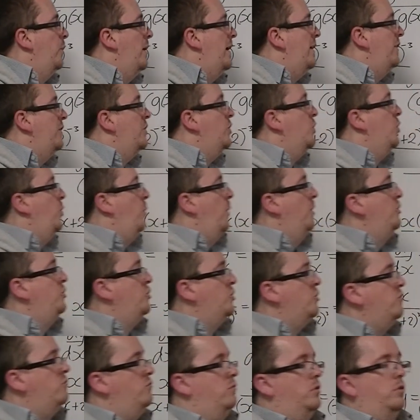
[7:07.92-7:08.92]
where the
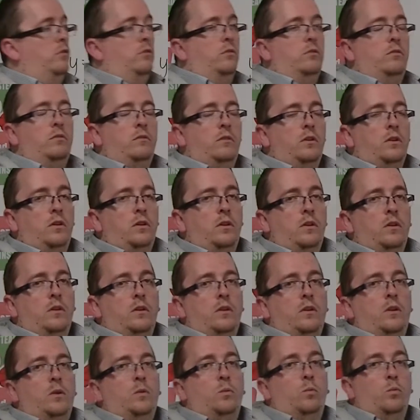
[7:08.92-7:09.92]
quotient rule
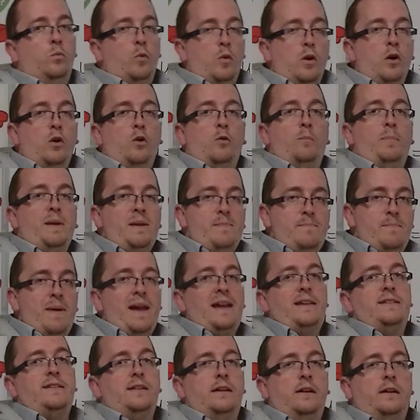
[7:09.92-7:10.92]
will be
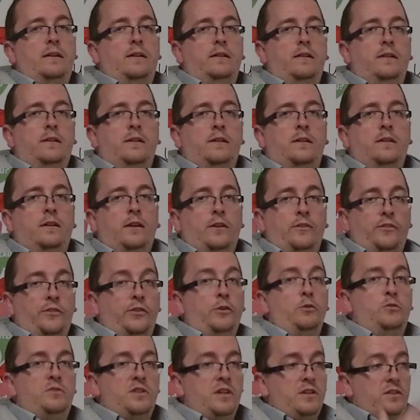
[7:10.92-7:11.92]
better
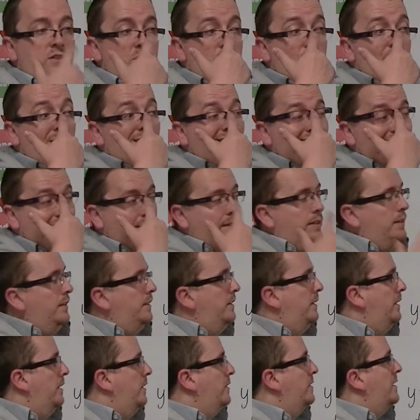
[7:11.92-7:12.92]
suited to it.
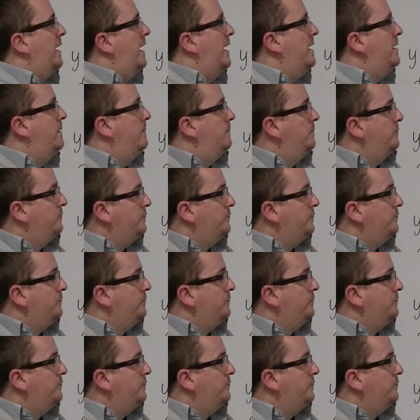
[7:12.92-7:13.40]
Okay?